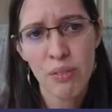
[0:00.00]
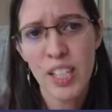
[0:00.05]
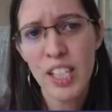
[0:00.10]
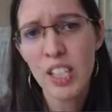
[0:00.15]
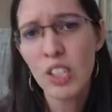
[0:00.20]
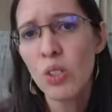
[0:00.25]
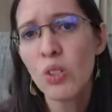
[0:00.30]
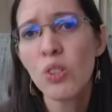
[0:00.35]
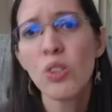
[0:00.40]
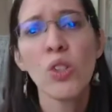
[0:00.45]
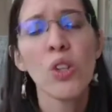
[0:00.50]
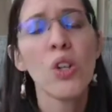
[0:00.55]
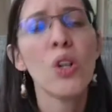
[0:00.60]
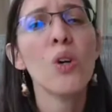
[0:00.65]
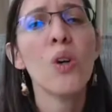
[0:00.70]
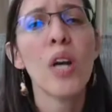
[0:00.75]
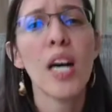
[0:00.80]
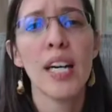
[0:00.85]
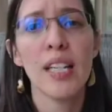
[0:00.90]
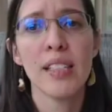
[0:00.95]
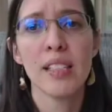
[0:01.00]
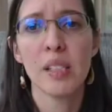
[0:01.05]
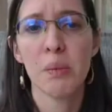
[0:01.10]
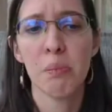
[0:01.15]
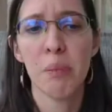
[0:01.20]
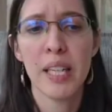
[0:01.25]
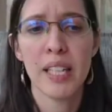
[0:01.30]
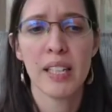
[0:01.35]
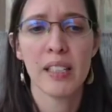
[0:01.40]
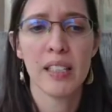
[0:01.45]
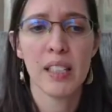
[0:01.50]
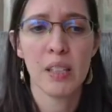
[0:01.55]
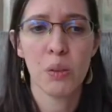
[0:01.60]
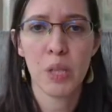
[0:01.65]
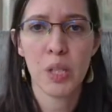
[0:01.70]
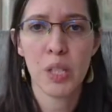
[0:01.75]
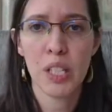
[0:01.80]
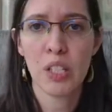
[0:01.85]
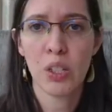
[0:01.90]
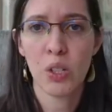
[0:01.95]
They don't know us better than
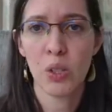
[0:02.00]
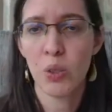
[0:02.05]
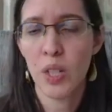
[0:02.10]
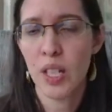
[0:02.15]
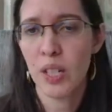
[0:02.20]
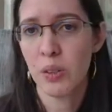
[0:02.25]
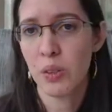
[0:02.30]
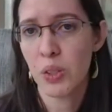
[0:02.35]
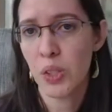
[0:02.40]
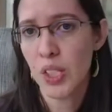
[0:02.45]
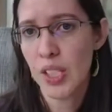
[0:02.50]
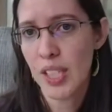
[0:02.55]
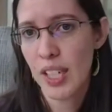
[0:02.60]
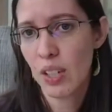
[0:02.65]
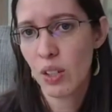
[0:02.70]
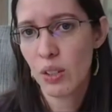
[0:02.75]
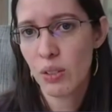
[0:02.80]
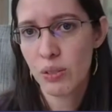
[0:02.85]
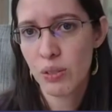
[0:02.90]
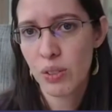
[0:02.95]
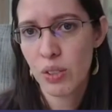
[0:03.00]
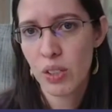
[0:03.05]
we know ourselves.